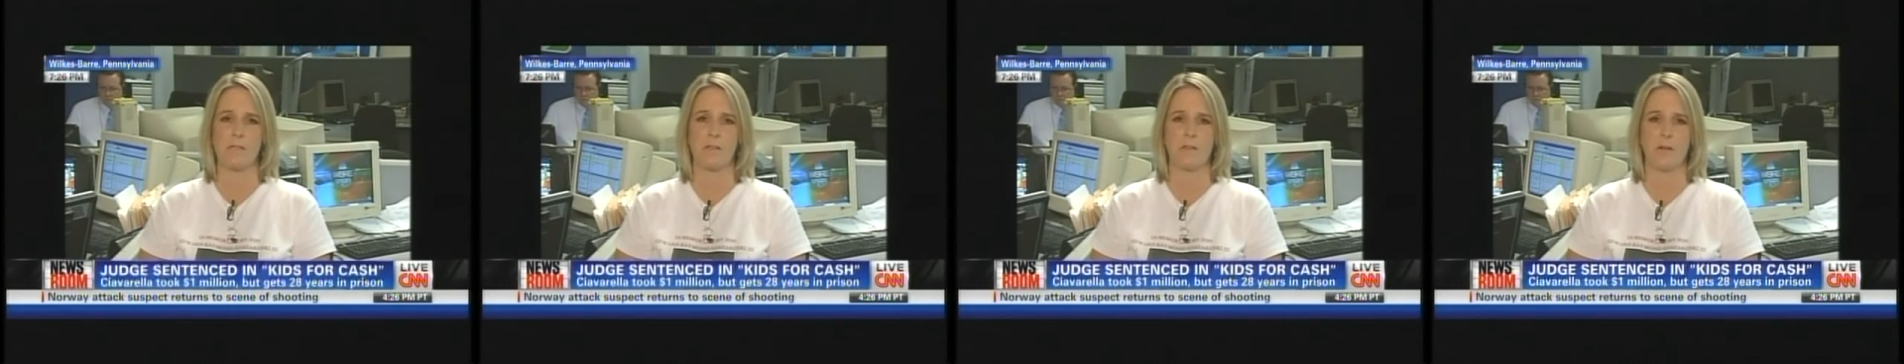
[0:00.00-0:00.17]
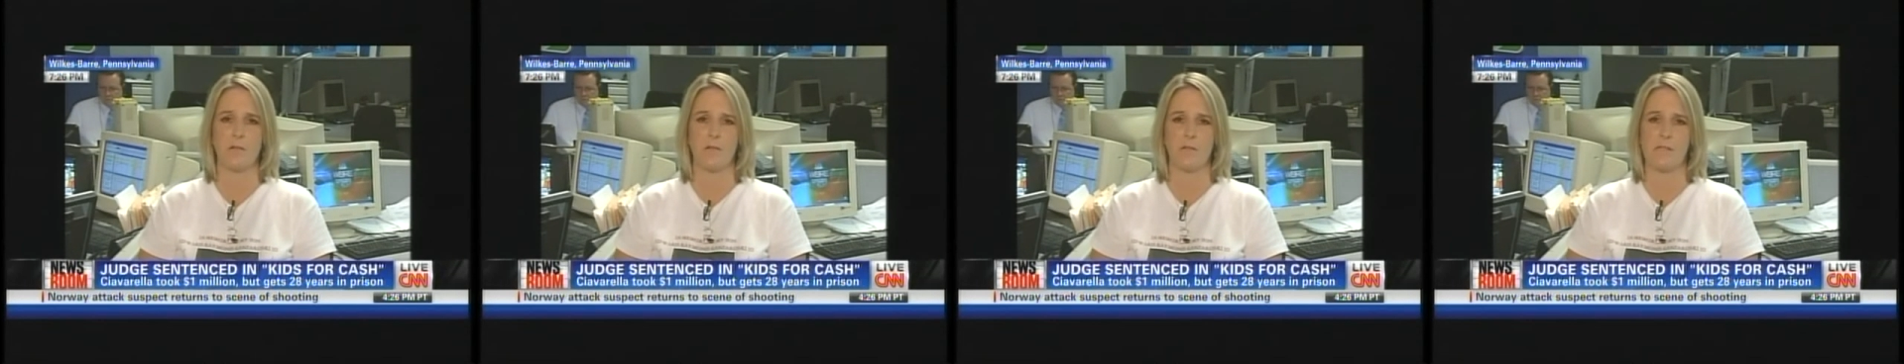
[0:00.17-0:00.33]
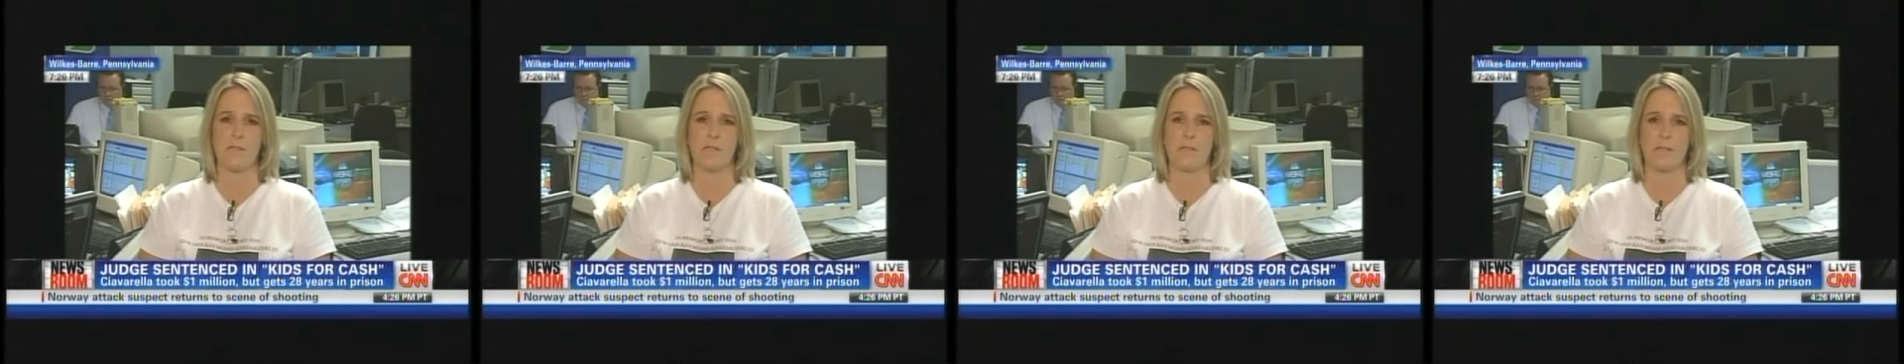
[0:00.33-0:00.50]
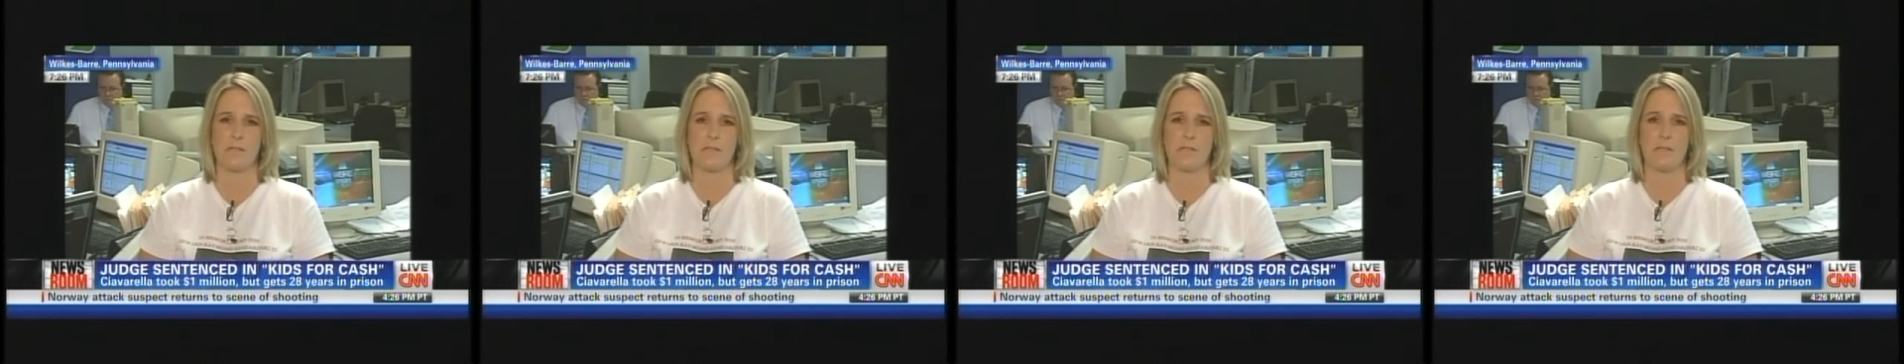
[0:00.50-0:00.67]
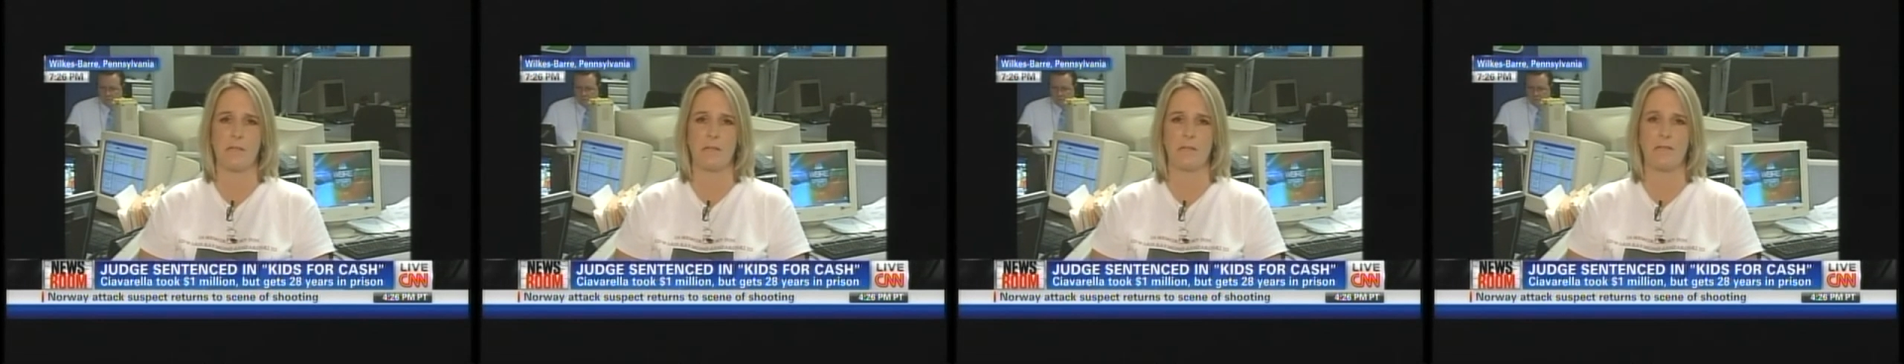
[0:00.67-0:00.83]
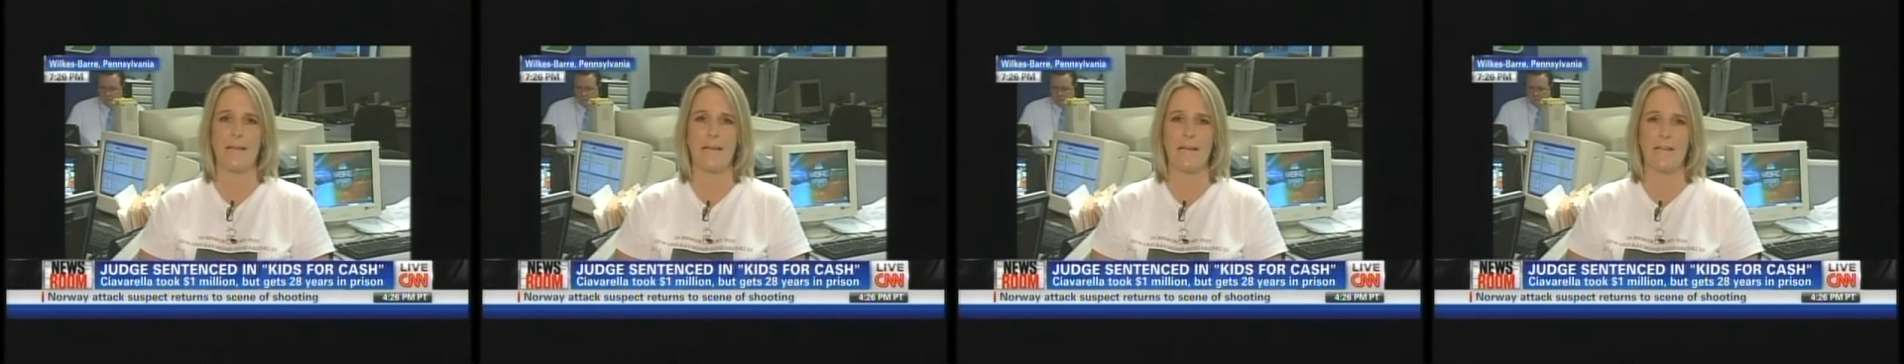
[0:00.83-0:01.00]
You know, this is
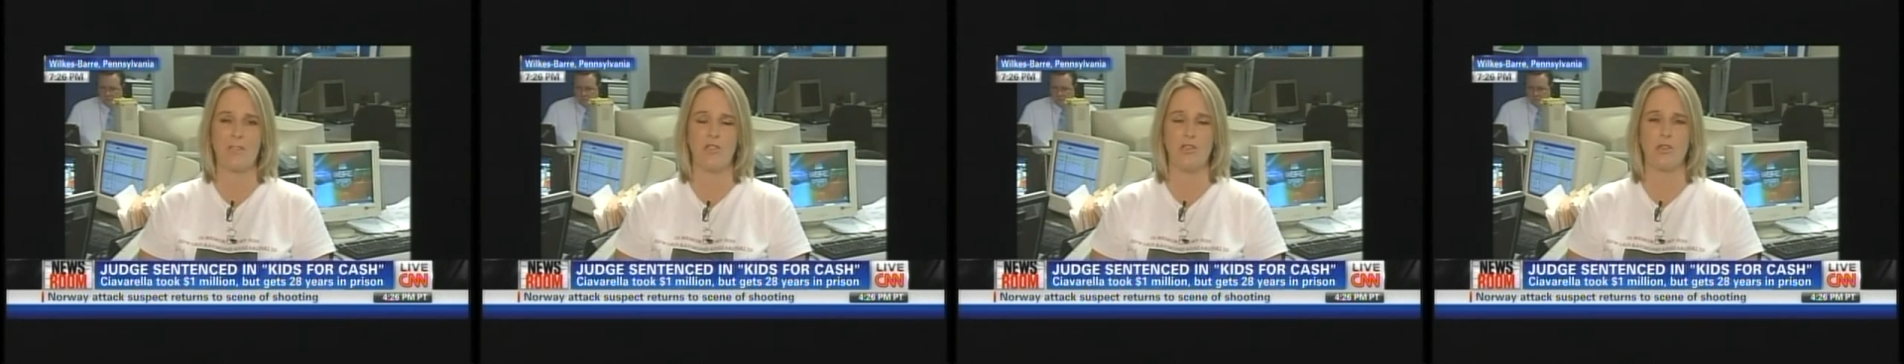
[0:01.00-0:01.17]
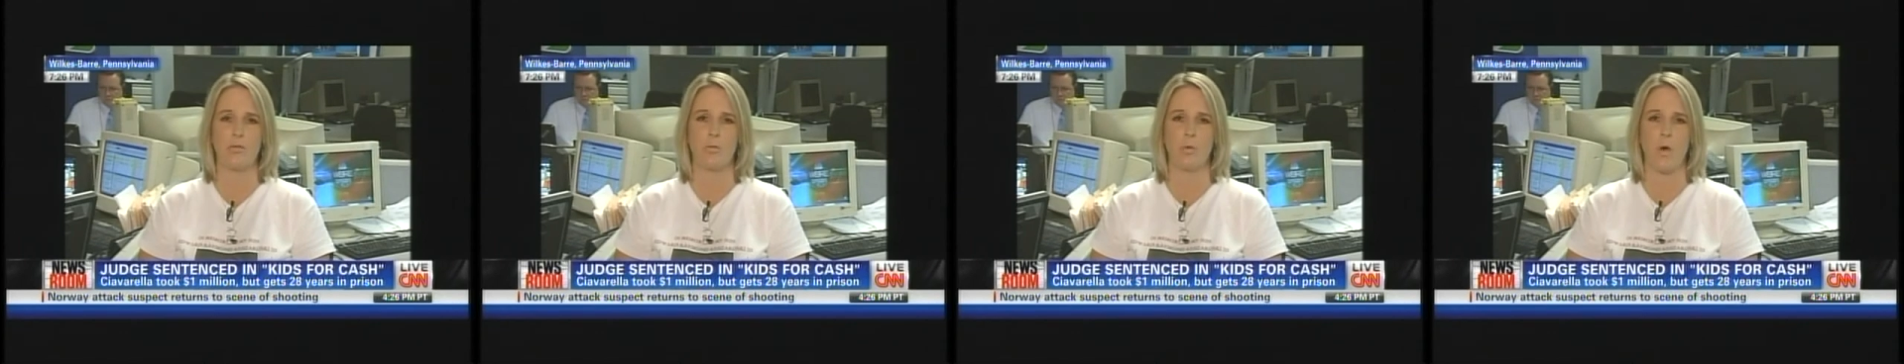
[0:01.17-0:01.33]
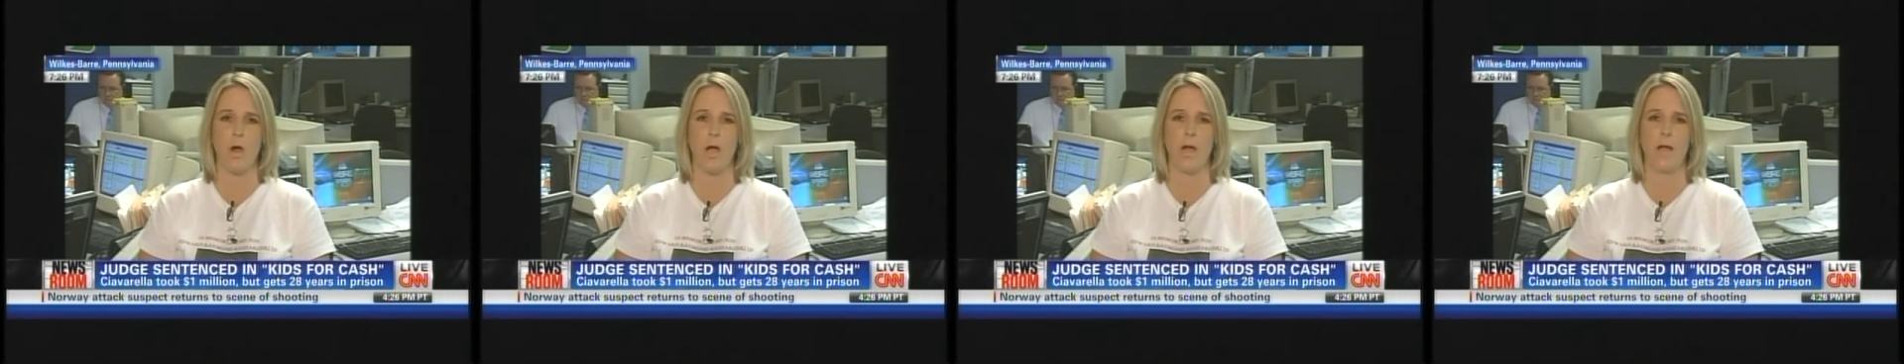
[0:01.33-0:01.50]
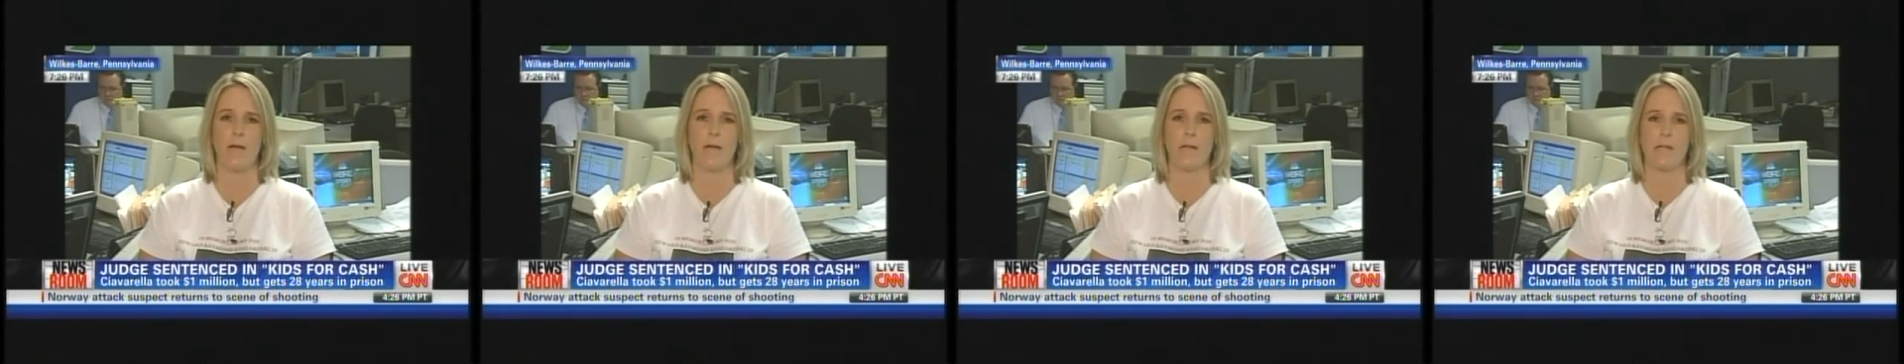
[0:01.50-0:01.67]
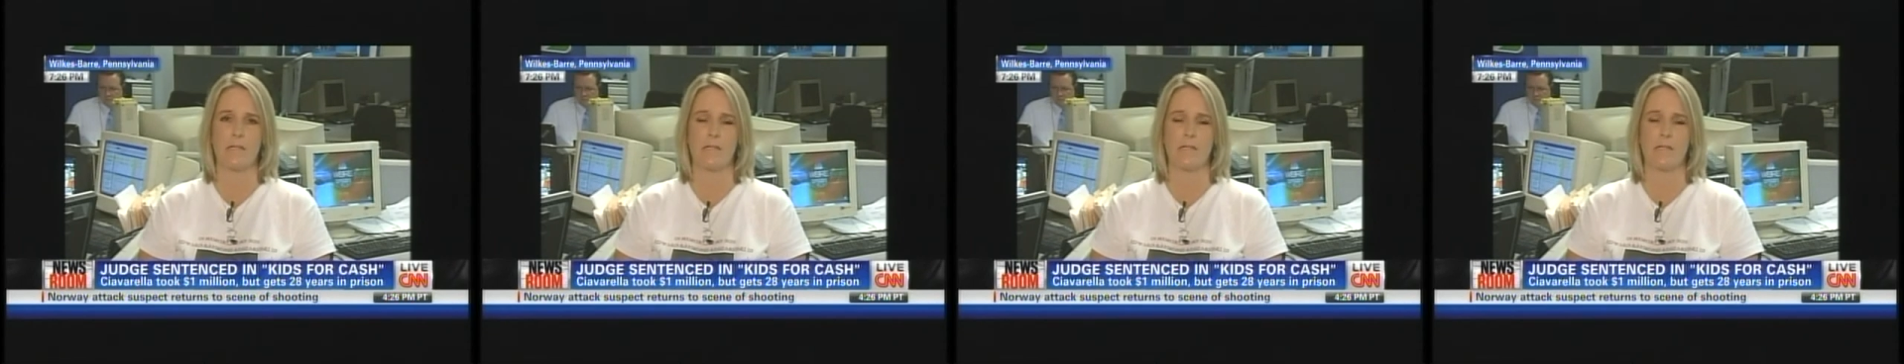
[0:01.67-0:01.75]
nationwide.